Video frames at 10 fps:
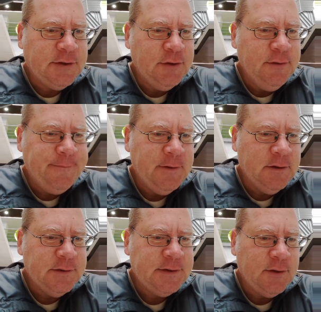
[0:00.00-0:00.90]
two
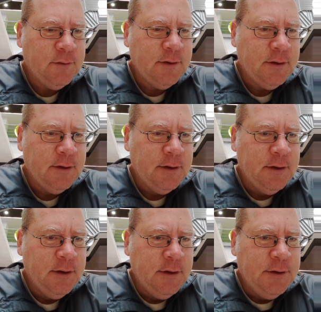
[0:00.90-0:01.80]
fills and
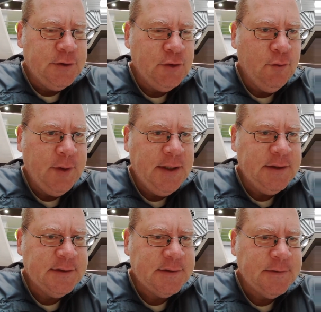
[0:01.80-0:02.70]
2
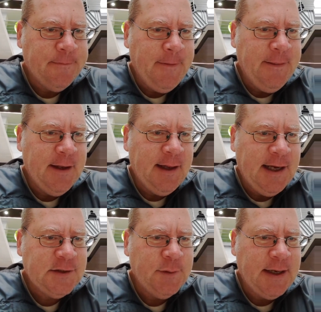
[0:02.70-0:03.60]
wins, and then
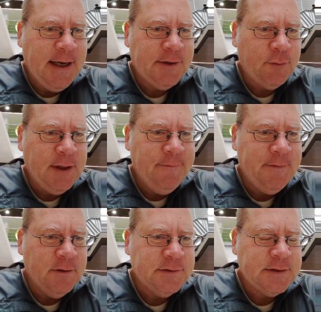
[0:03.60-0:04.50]
last week I had 3
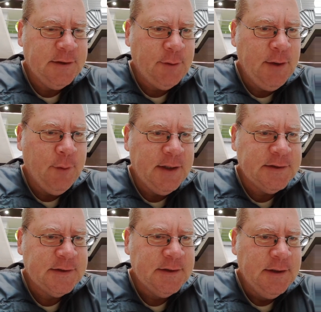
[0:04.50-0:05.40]
fills and 3
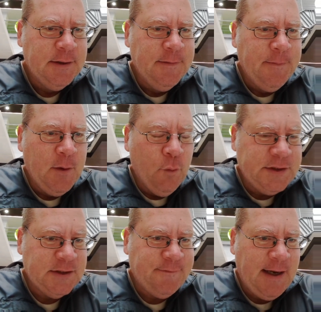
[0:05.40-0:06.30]
wins,
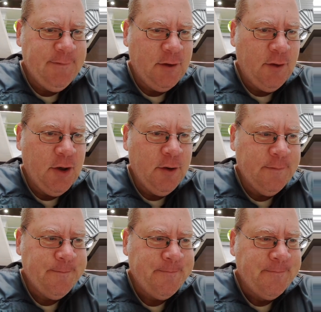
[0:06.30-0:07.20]
which is 5 in a row.
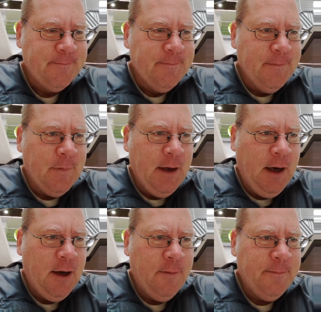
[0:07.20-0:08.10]

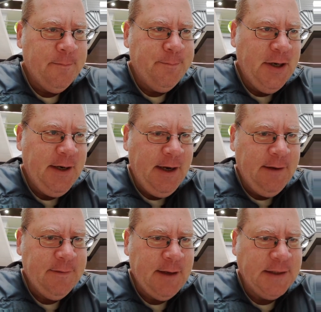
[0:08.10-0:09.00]
But
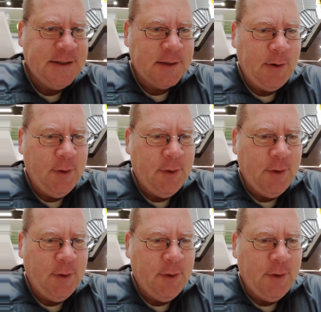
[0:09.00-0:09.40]
I checked my